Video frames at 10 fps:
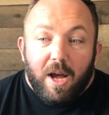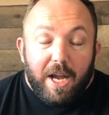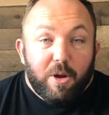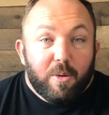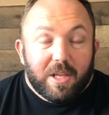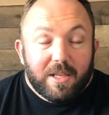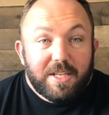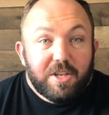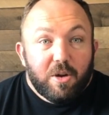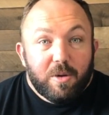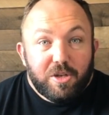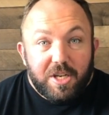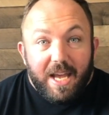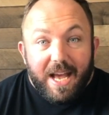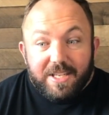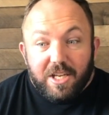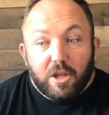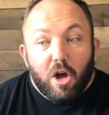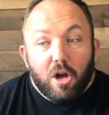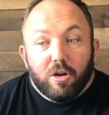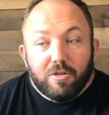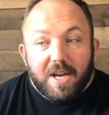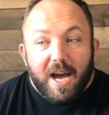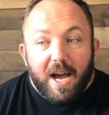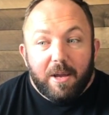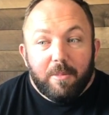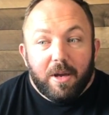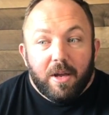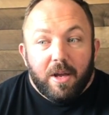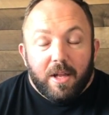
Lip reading: I know with Alyssa, when she has a longer time,